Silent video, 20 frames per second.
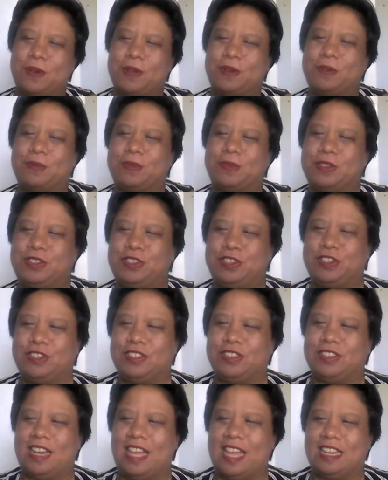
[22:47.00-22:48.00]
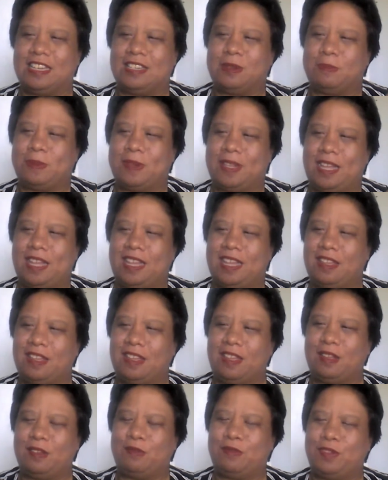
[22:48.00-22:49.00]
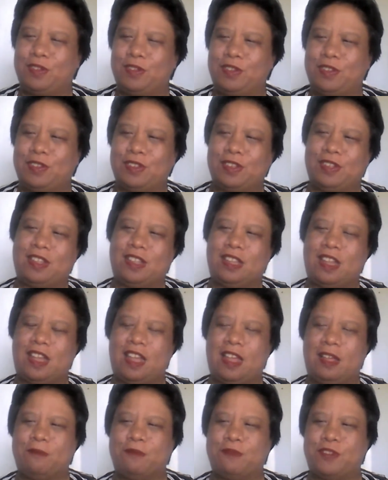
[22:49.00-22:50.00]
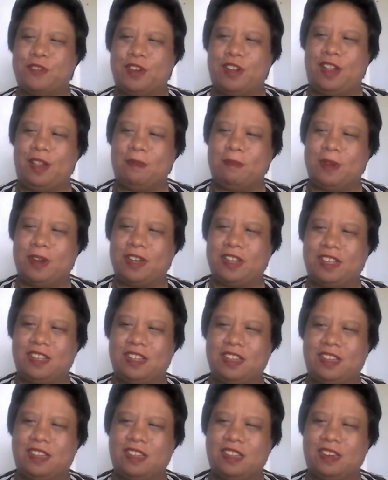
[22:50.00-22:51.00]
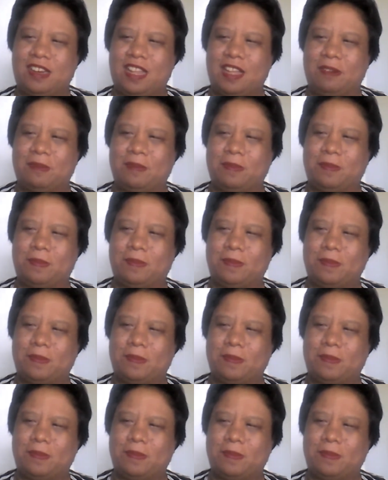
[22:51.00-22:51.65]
of role would you like to play if you could for Hallmark? Like